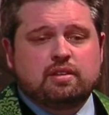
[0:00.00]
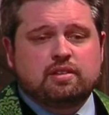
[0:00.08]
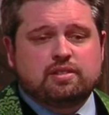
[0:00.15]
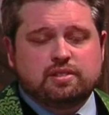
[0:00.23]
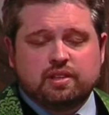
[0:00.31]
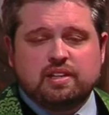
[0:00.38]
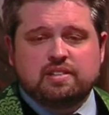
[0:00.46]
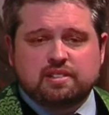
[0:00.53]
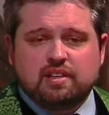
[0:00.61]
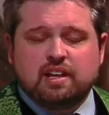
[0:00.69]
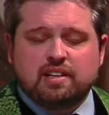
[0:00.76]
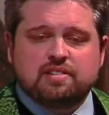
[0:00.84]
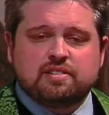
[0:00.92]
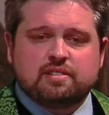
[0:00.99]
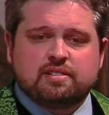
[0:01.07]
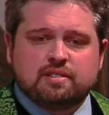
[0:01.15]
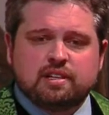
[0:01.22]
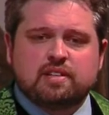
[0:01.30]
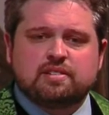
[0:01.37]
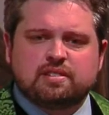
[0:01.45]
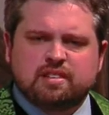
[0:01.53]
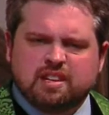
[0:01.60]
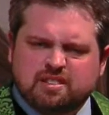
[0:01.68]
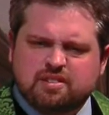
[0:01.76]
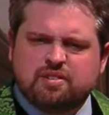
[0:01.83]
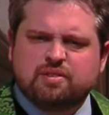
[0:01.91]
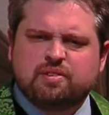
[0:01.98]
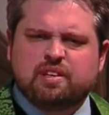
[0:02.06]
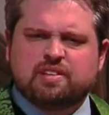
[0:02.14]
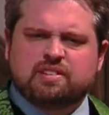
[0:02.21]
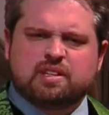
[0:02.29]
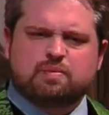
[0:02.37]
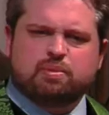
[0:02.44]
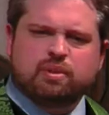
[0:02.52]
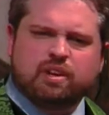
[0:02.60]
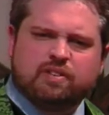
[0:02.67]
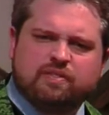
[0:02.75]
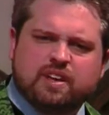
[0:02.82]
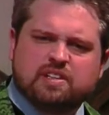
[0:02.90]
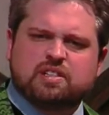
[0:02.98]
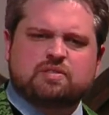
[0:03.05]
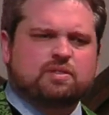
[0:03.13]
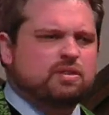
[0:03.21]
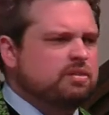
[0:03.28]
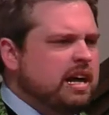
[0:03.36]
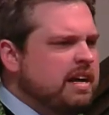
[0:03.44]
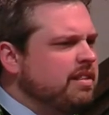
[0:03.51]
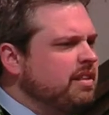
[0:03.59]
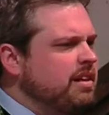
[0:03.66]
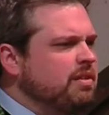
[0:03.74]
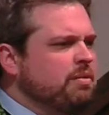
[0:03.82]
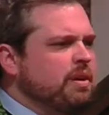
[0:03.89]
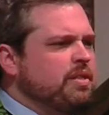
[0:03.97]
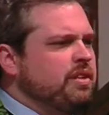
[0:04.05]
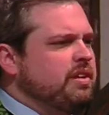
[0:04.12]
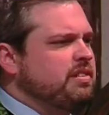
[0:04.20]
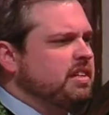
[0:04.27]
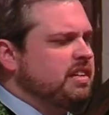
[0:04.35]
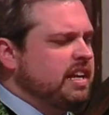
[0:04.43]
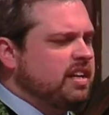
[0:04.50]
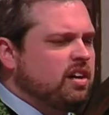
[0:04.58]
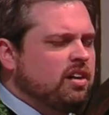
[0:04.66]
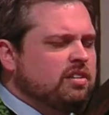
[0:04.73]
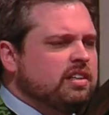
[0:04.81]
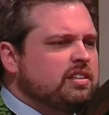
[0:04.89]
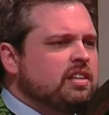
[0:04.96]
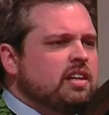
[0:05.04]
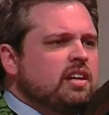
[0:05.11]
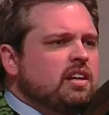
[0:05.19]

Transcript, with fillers: And so they said, let's, let's, let's do this. Let's put a festival right there with it. And they called it